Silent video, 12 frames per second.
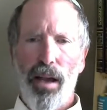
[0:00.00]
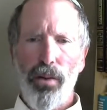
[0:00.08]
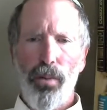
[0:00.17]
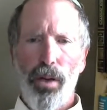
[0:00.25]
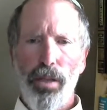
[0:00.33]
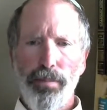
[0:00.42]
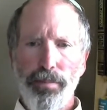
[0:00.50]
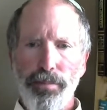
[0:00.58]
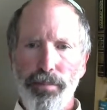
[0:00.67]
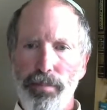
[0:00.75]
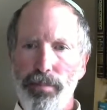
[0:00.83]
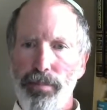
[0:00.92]
I?
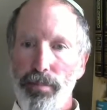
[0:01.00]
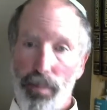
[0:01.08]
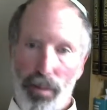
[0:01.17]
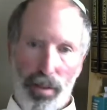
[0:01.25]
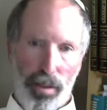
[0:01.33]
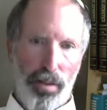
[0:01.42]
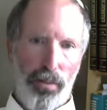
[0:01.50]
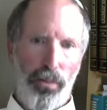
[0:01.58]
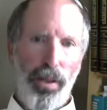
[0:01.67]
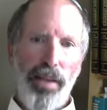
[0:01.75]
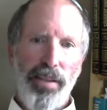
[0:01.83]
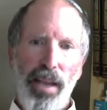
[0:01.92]

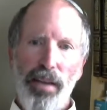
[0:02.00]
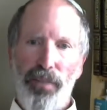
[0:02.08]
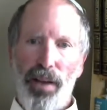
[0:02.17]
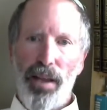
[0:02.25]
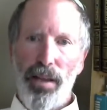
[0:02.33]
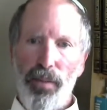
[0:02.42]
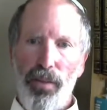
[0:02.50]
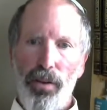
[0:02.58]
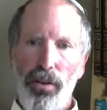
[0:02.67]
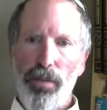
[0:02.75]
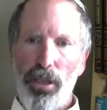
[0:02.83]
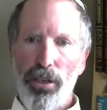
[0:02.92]
We identify him in the
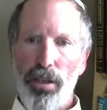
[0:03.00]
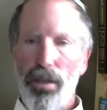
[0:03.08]
Chumash.